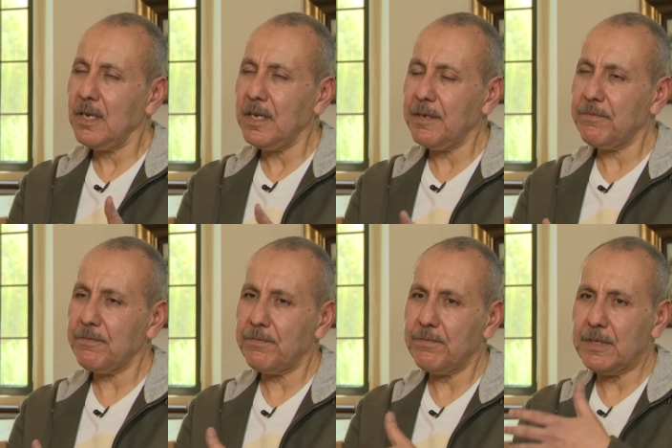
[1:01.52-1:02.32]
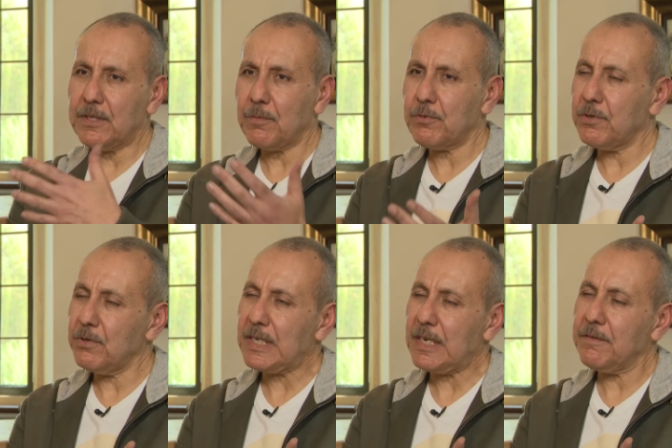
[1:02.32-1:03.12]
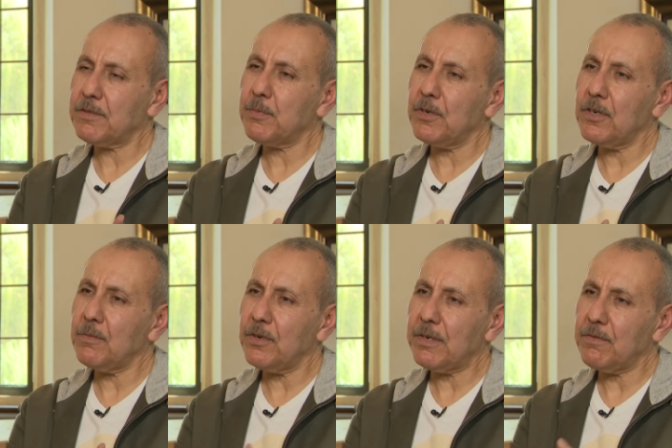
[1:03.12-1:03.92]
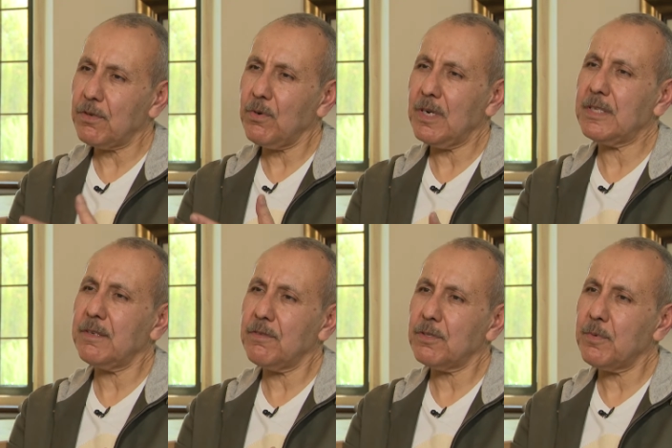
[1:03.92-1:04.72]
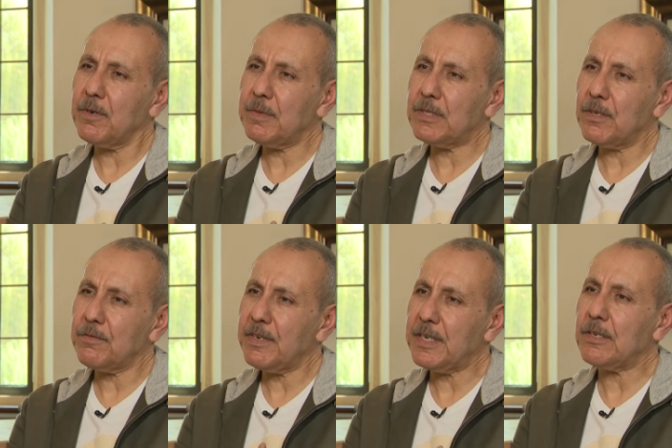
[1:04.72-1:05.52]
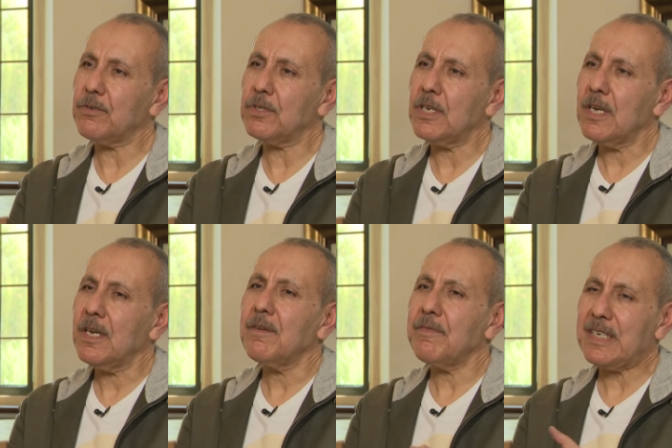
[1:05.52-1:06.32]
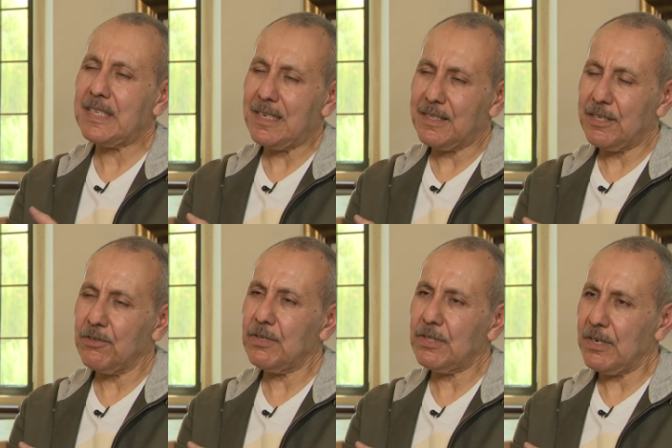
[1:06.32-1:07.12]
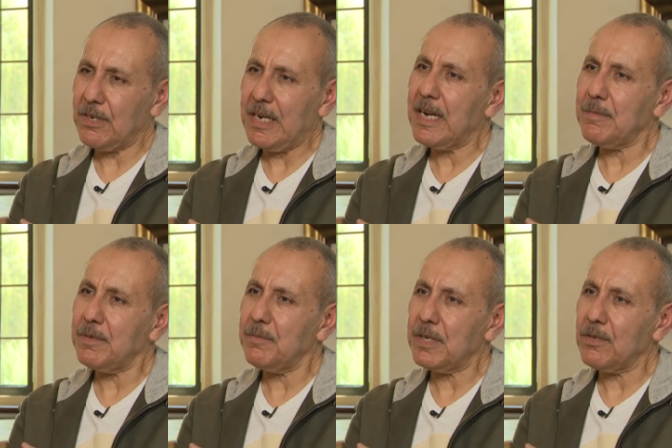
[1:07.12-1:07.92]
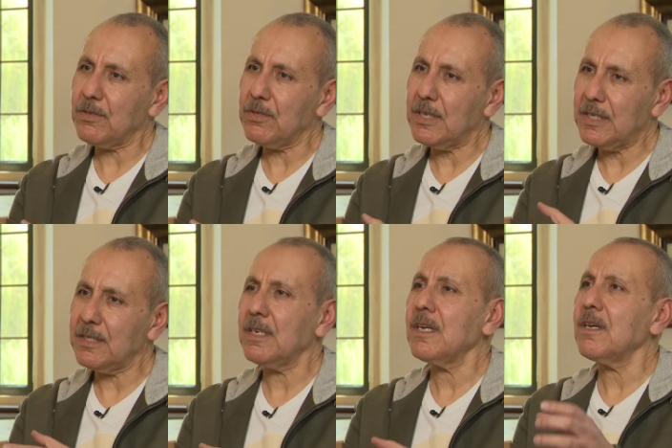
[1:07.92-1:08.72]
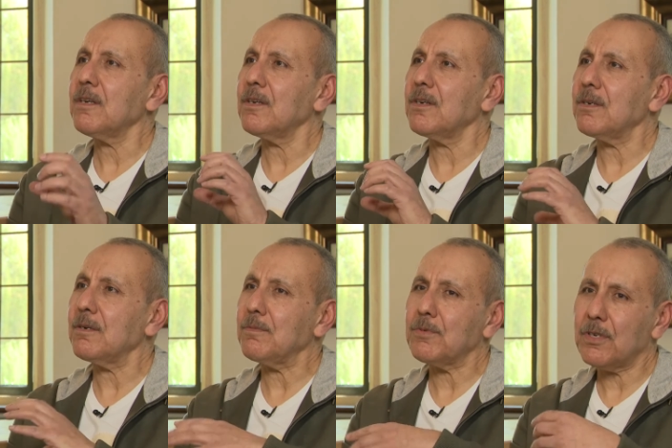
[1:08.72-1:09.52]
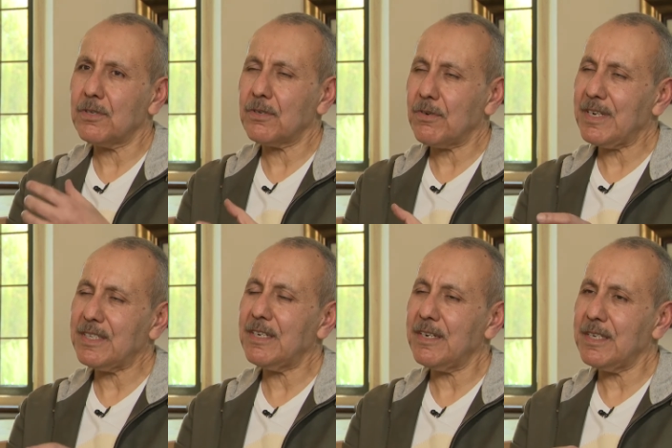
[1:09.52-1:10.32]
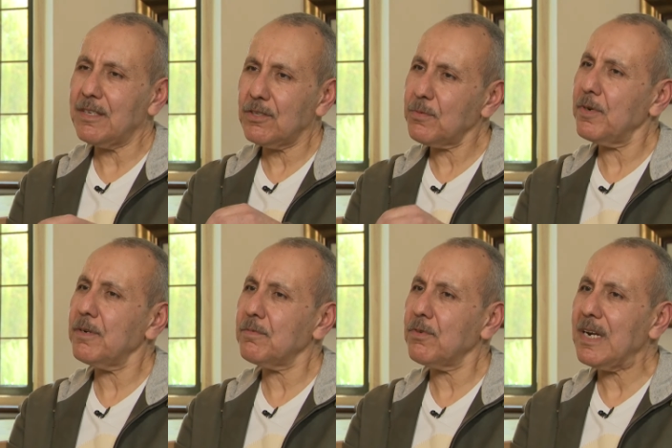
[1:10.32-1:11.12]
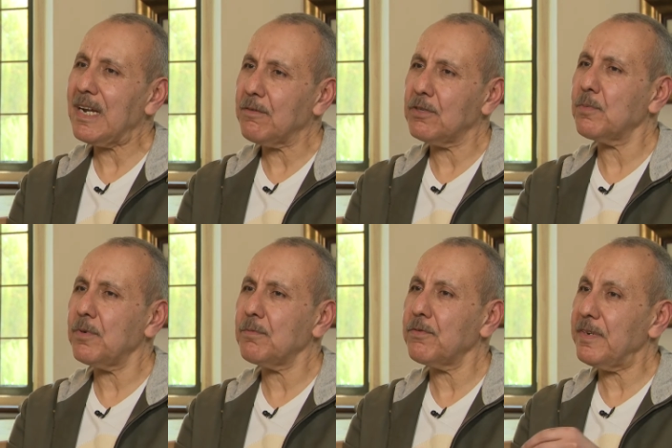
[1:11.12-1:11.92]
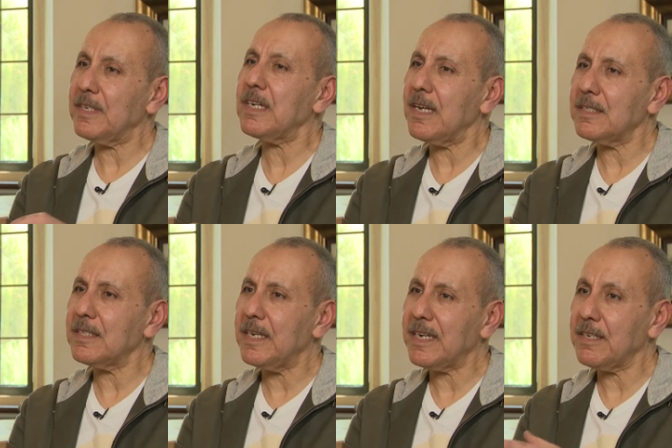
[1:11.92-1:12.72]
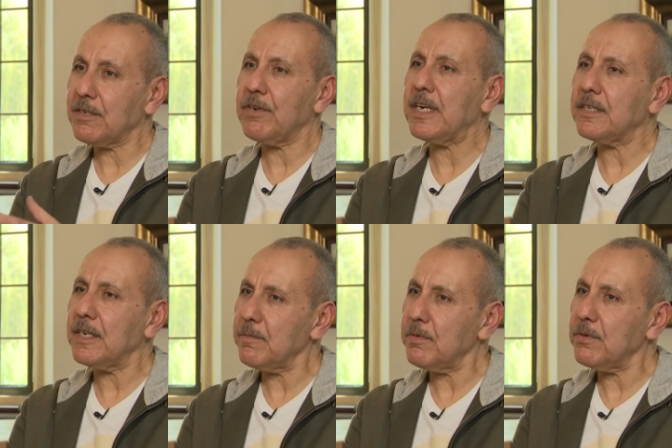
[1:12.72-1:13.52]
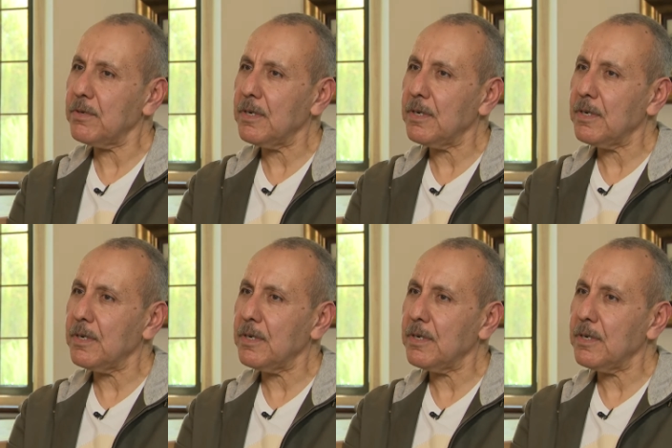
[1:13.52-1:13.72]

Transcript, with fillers: If he's not producing enough sperm or if the quality of the sperm is not very good, fertilization is not going to happen because you need uh, certain criteria in the sperm to allow the sperm to fertilize the egg and create an embryo.